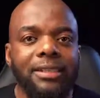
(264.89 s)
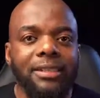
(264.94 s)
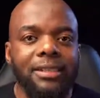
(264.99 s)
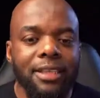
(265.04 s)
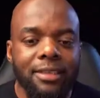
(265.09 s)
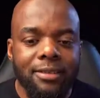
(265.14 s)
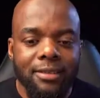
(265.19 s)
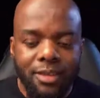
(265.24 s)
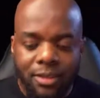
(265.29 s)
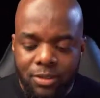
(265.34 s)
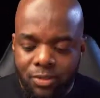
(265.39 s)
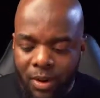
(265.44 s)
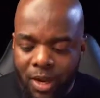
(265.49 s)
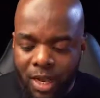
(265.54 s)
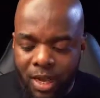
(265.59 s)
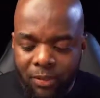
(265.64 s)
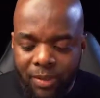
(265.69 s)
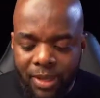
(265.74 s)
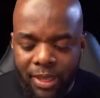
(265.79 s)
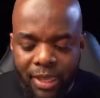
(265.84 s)
This is
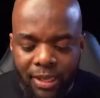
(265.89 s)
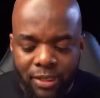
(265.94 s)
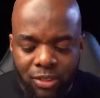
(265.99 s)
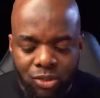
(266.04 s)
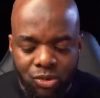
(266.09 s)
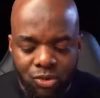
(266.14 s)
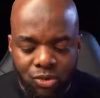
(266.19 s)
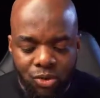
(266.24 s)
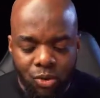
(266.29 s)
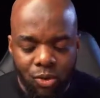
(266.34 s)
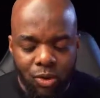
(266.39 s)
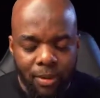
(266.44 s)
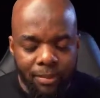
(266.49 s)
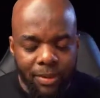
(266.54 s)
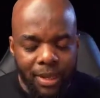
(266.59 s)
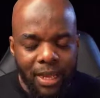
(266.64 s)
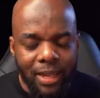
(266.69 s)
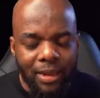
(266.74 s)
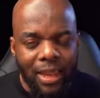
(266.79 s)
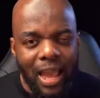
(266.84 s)
where we get to talk
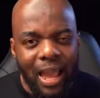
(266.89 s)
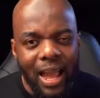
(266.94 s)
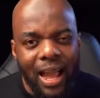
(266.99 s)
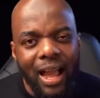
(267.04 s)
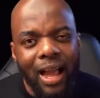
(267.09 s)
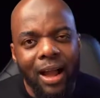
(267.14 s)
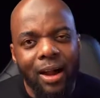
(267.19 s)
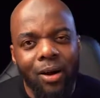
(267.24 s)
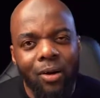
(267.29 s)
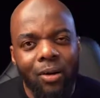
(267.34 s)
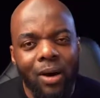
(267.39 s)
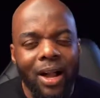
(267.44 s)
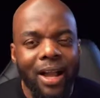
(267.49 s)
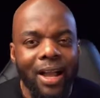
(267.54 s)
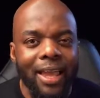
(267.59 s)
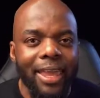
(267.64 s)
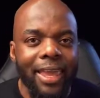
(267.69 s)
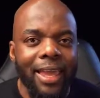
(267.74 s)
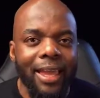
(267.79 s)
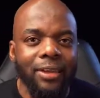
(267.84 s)
about how
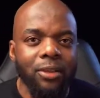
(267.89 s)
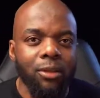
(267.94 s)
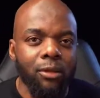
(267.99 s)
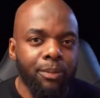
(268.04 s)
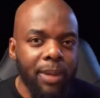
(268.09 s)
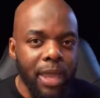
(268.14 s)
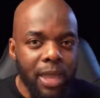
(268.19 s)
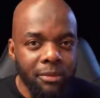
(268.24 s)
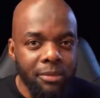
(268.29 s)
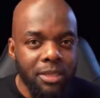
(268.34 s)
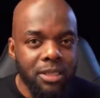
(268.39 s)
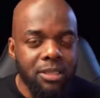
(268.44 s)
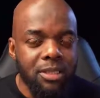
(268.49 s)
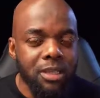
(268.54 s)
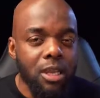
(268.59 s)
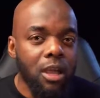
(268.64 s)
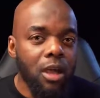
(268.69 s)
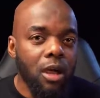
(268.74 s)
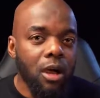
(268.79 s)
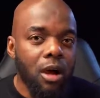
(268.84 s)
I handle payments
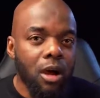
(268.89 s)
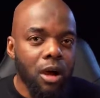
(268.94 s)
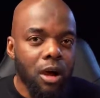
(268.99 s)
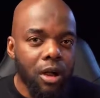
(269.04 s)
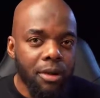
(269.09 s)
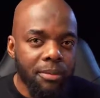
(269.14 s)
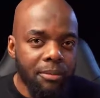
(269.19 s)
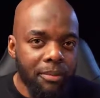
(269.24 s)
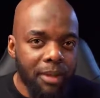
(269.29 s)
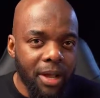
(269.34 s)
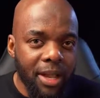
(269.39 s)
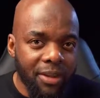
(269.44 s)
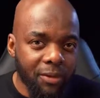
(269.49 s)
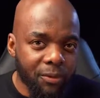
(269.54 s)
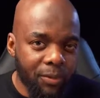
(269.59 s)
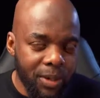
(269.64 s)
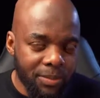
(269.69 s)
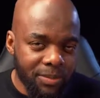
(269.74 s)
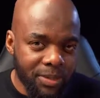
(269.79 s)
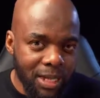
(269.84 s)
on my
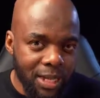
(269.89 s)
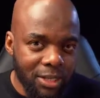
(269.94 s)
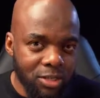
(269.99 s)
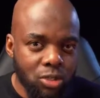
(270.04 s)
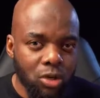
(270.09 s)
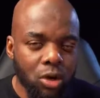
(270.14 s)
website.